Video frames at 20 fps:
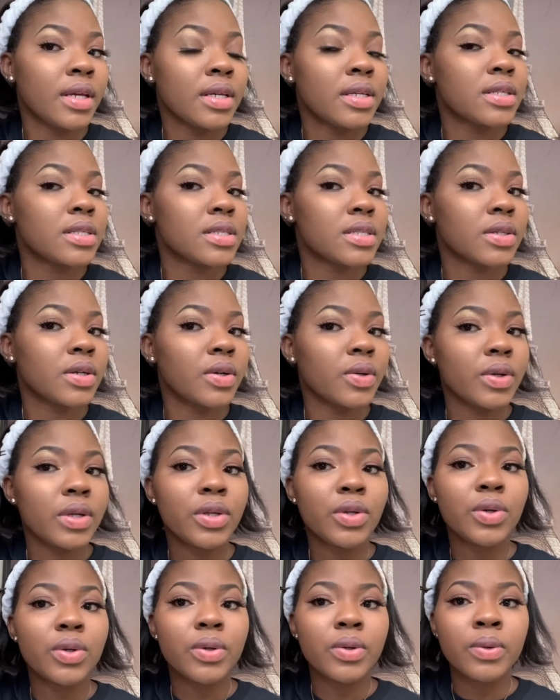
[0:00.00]
So, you
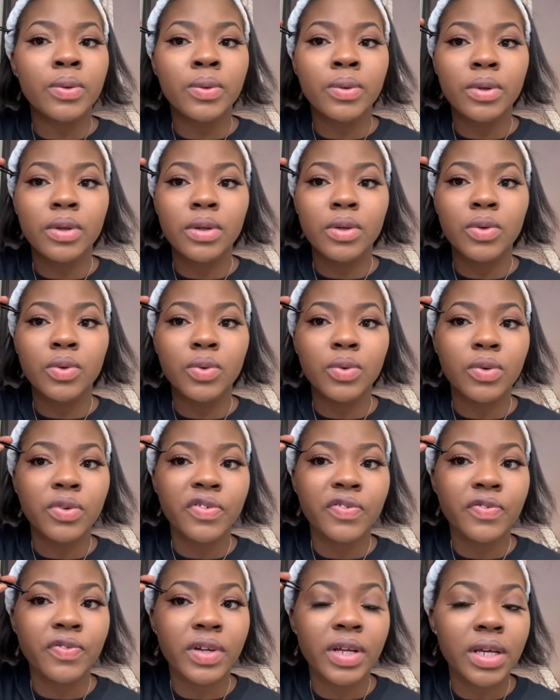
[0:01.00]
know, you
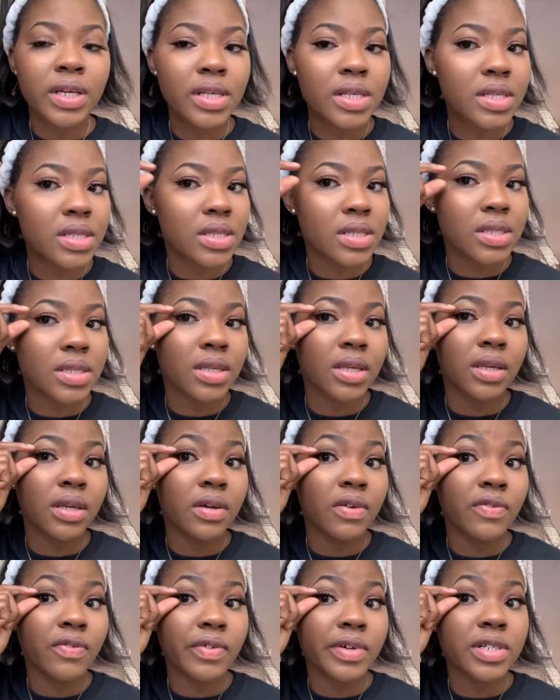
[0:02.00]
flex your
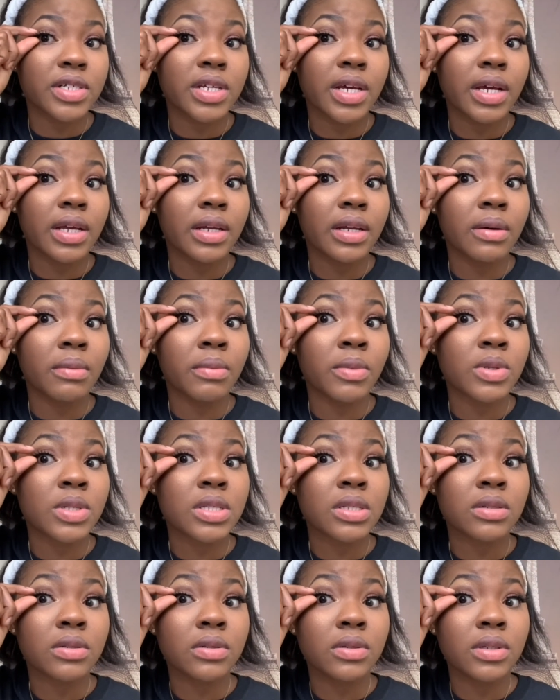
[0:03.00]
vagina
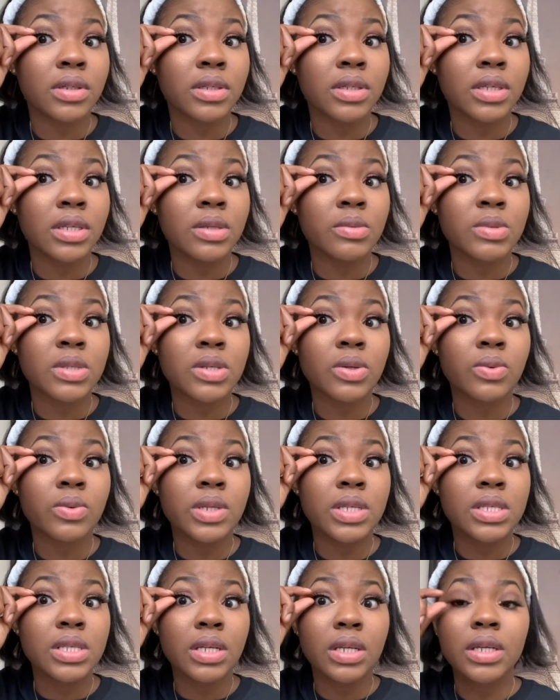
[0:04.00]
muscle, you keep
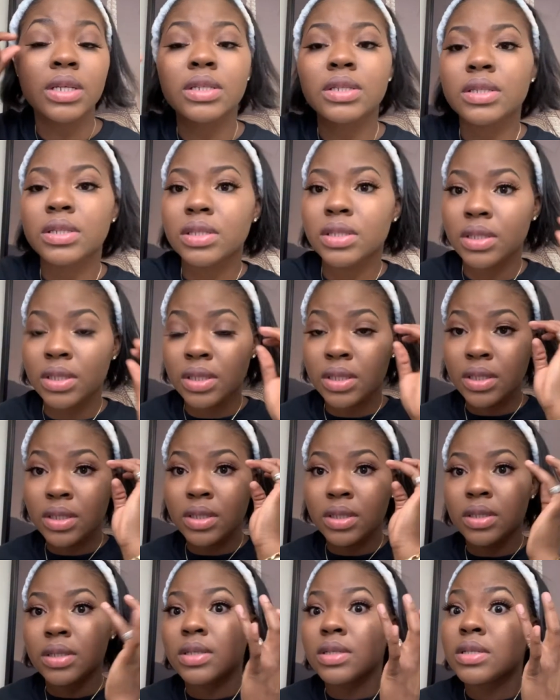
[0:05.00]
squeezing
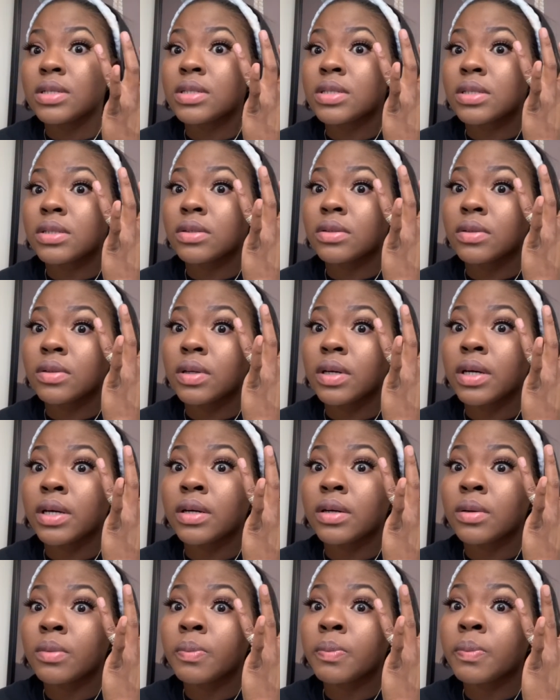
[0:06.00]
it to
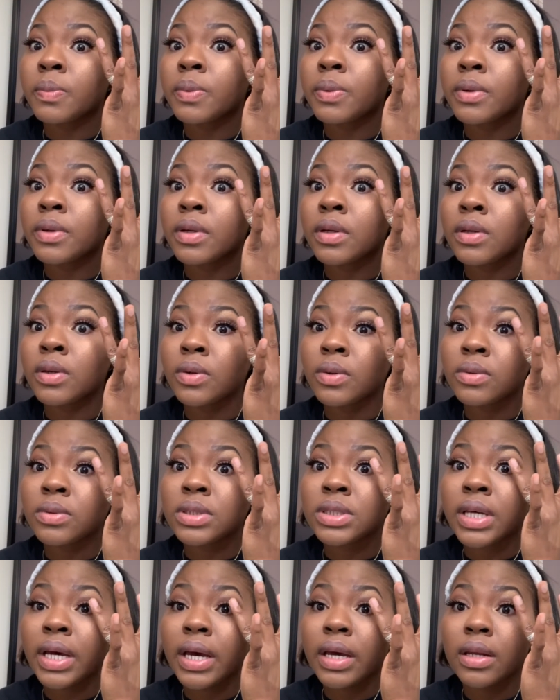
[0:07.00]
help, you know,
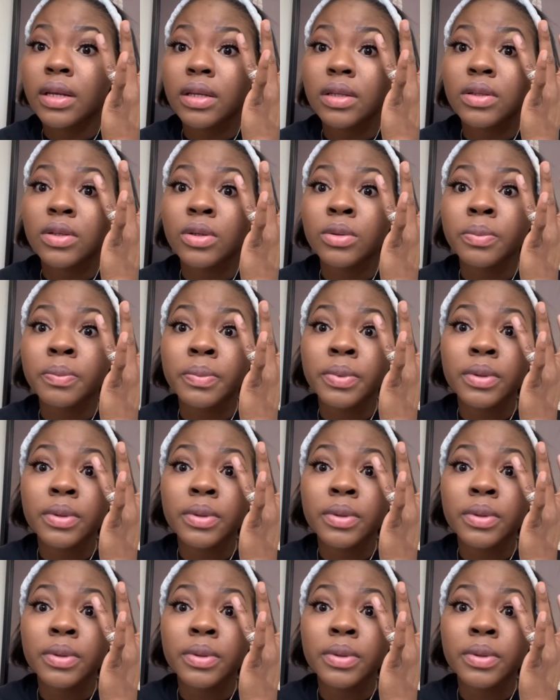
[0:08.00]
tighten it up.